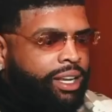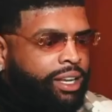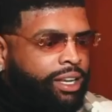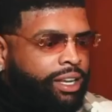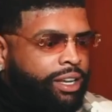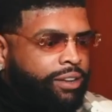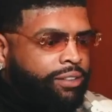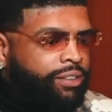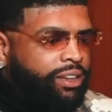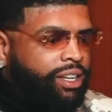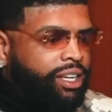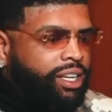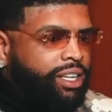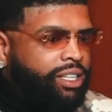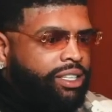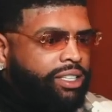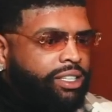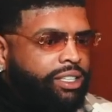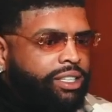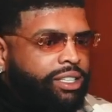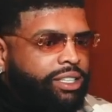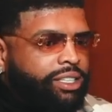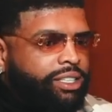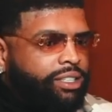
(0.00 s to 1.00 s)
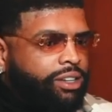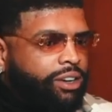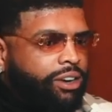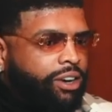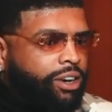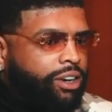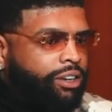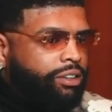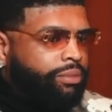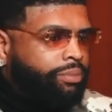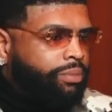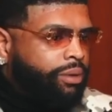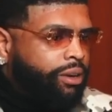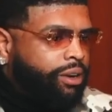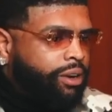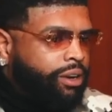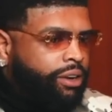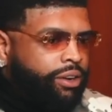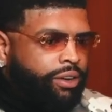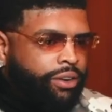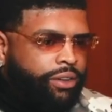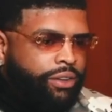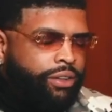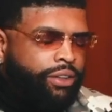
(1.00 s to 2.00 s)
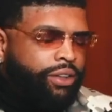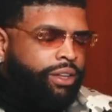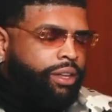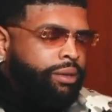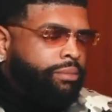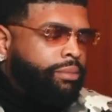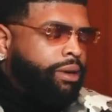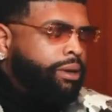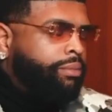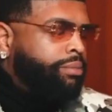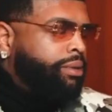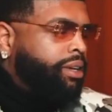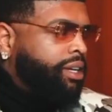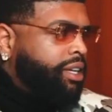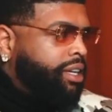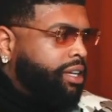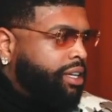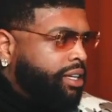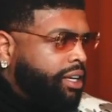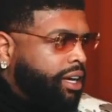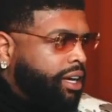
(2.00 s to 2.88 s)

ain't never easy. This the hardest part about being a